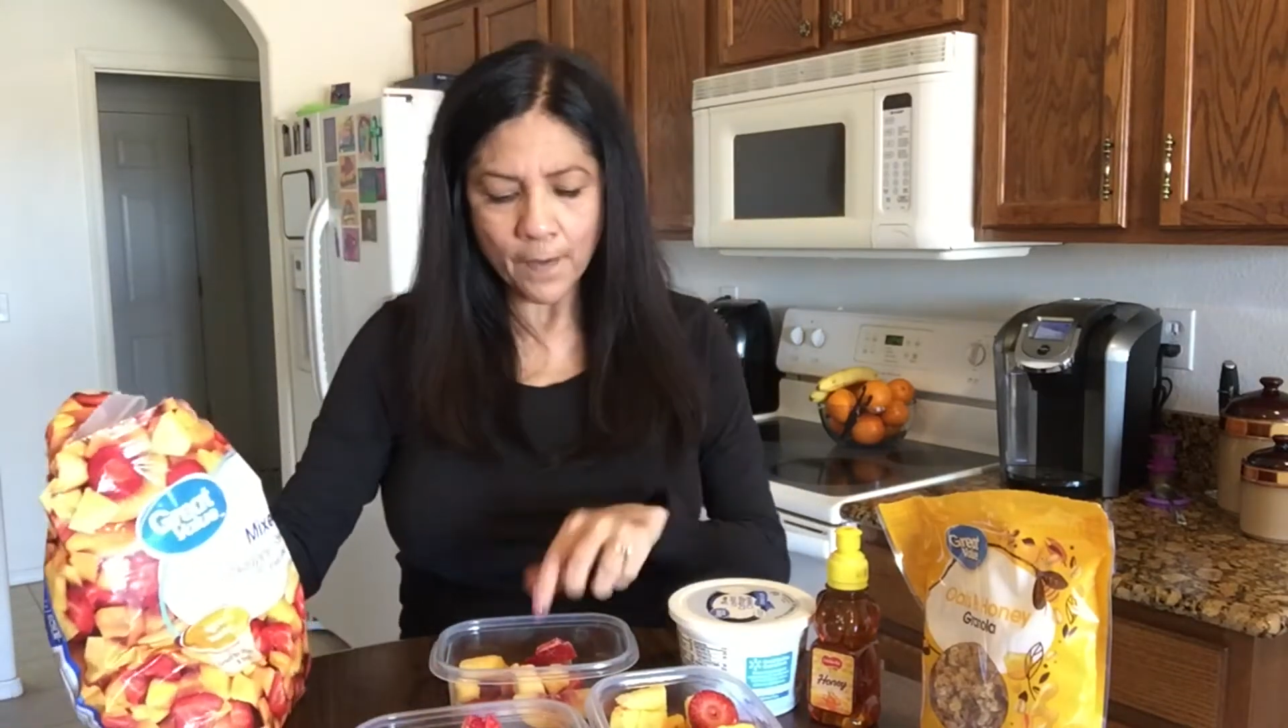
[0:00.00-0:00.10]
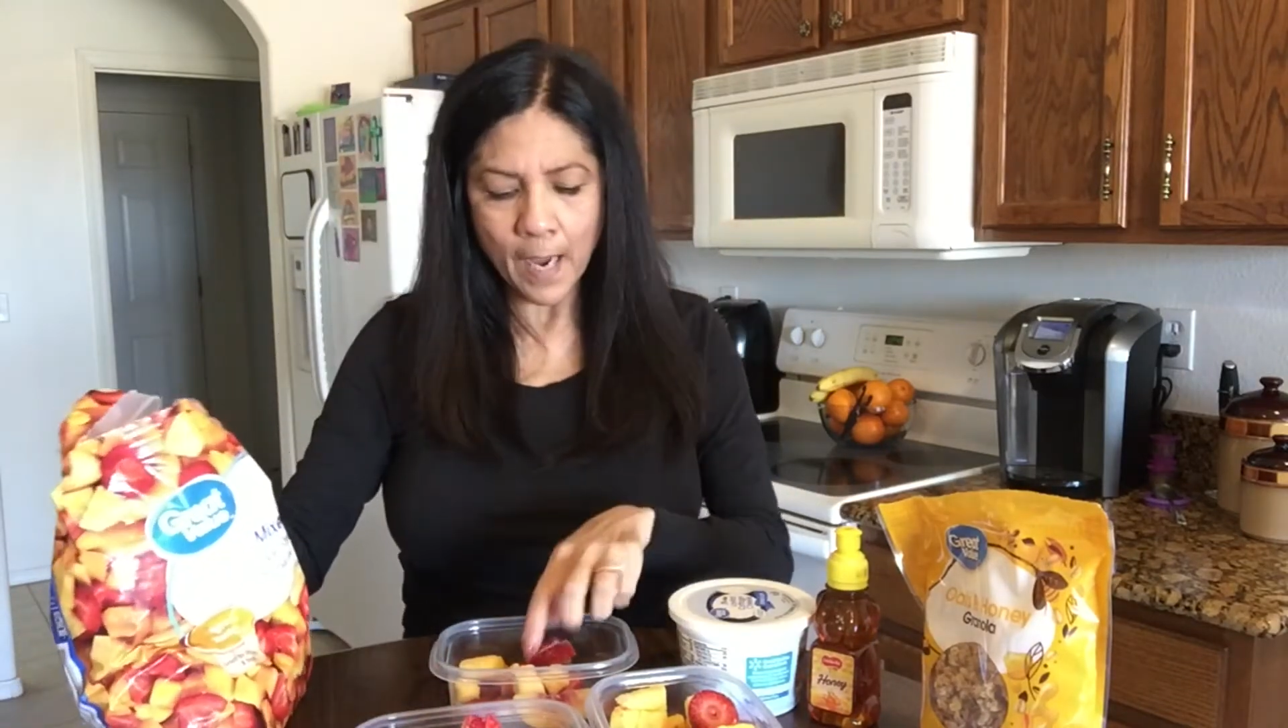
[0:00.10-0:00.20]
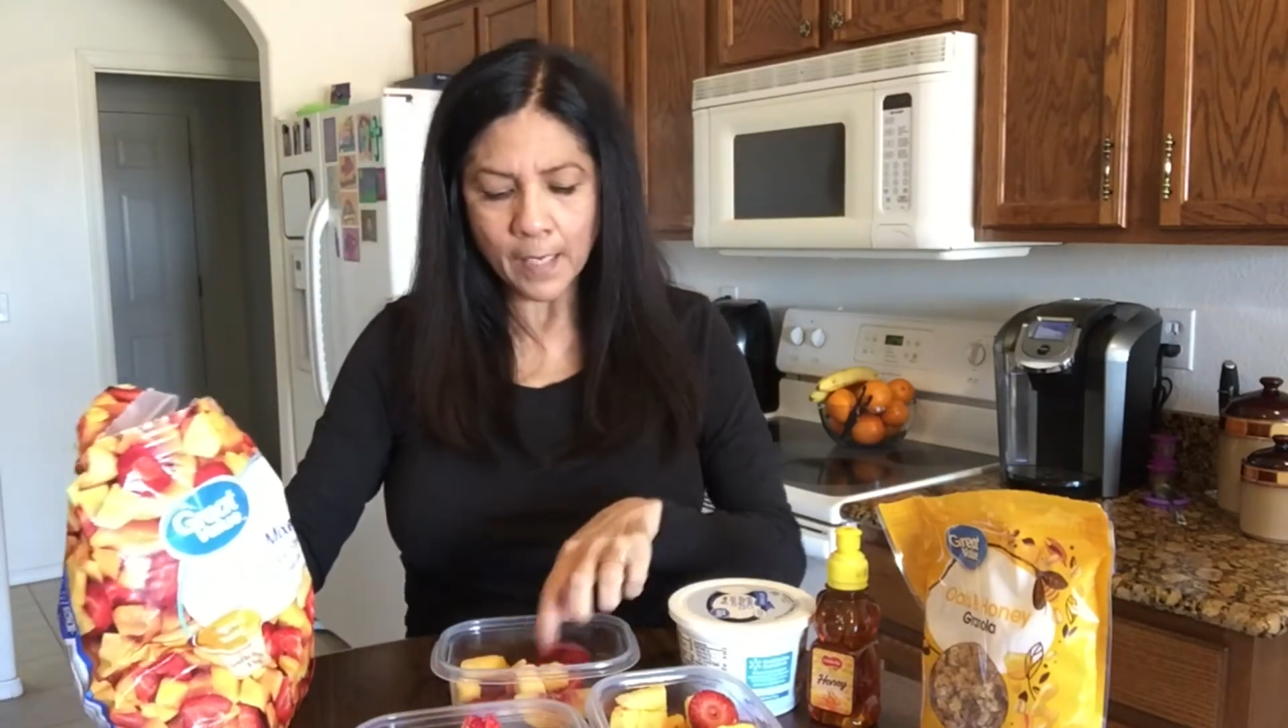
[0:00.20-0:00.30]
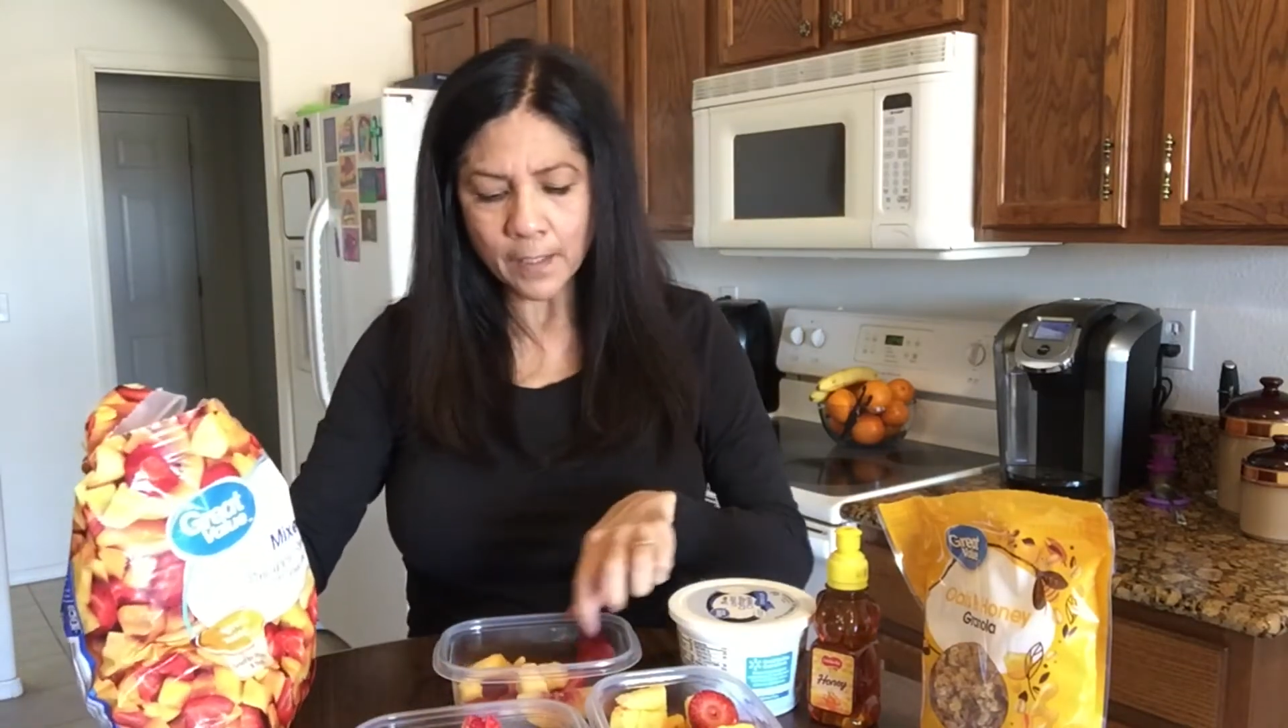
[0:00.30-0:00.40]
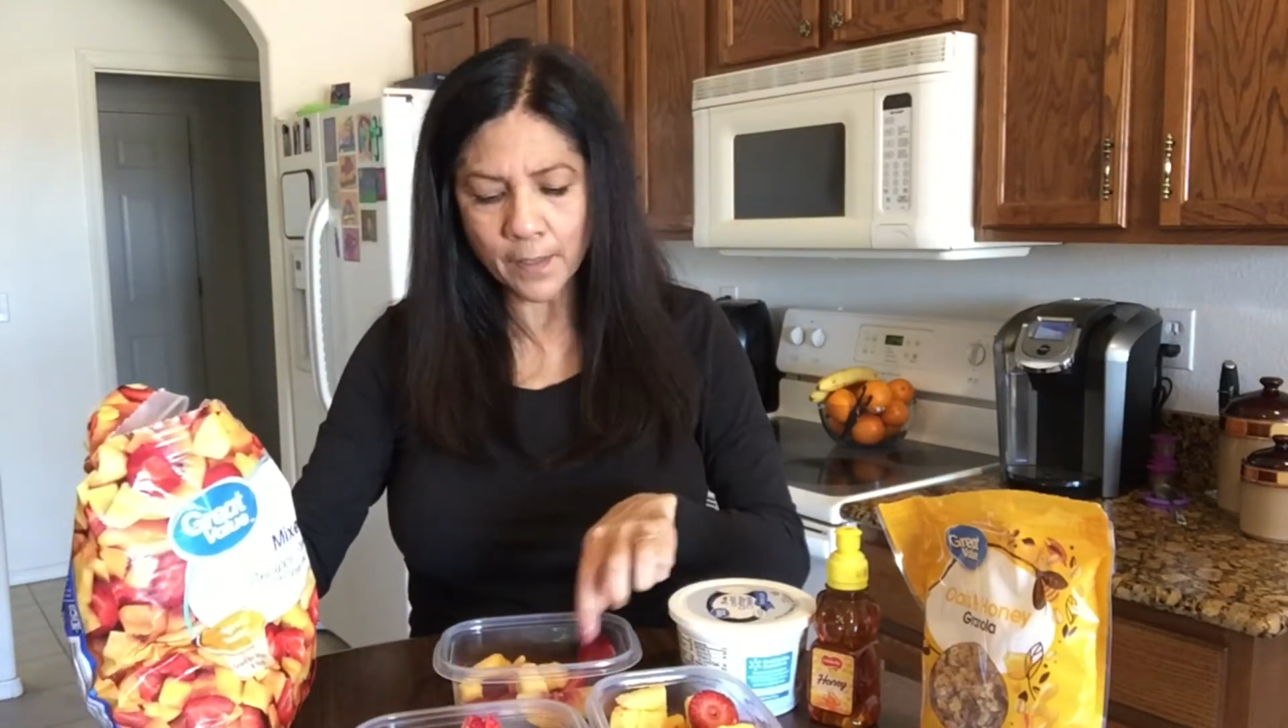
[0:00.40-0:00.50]

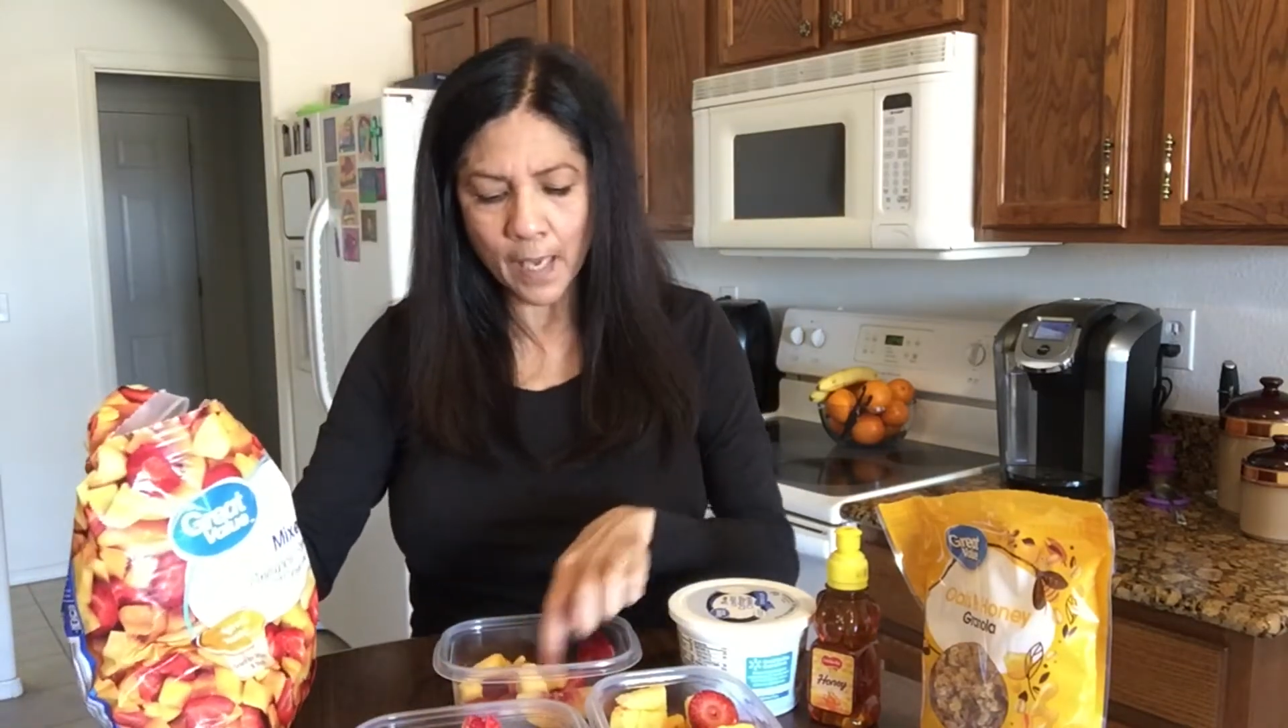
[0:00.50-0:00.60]
find